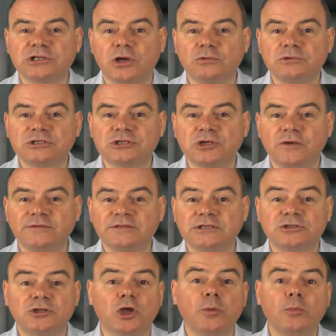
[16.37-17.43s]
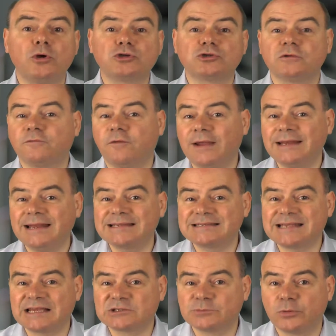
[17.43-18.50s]
Loan Services, the commercial finance
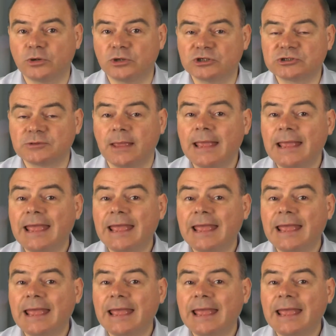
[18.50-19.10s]
experts.